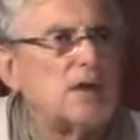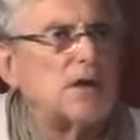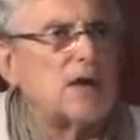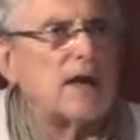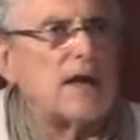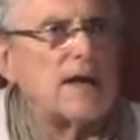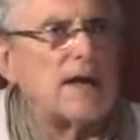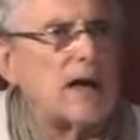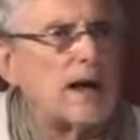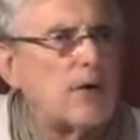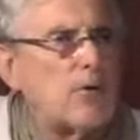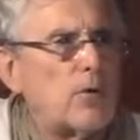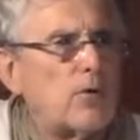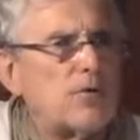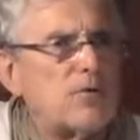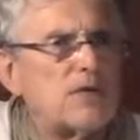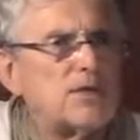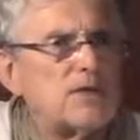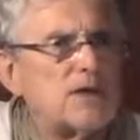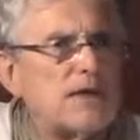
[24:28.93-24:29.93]
and how we're
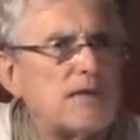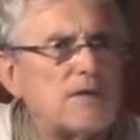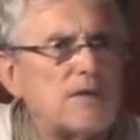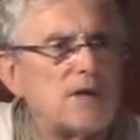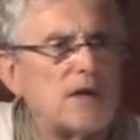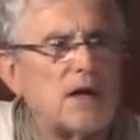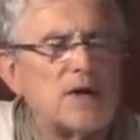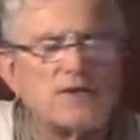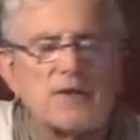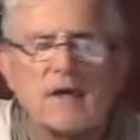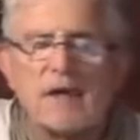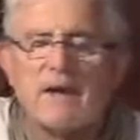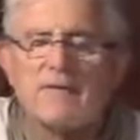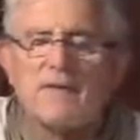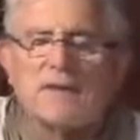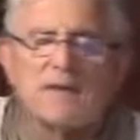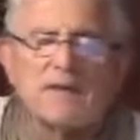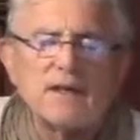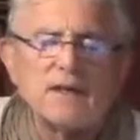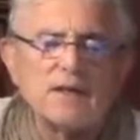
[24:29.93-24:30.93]
receiving knowledge.
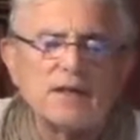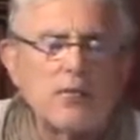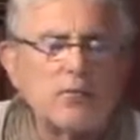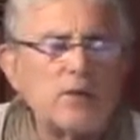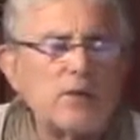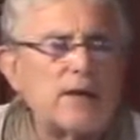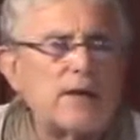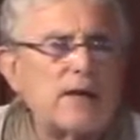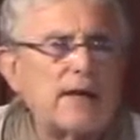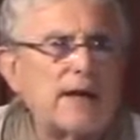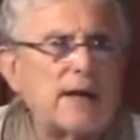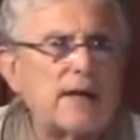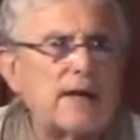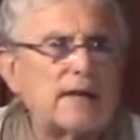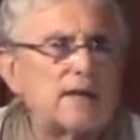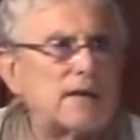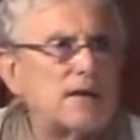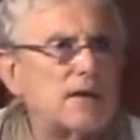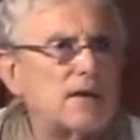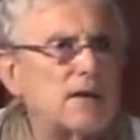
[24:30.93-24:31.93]
Everything that we
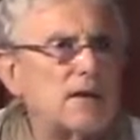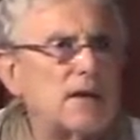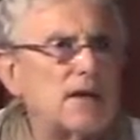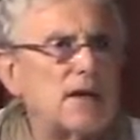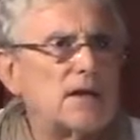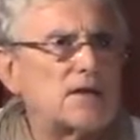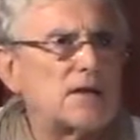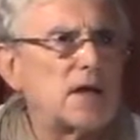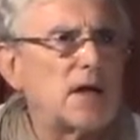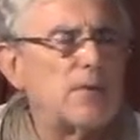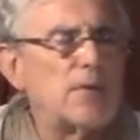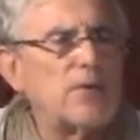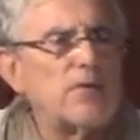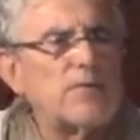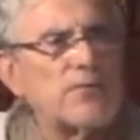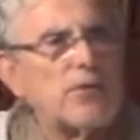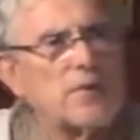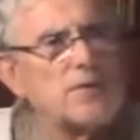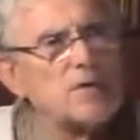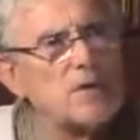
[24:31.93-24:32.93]
get is coming
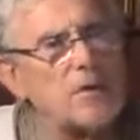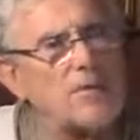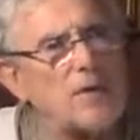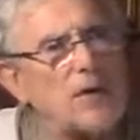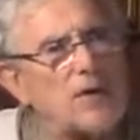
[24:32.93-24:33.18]
from some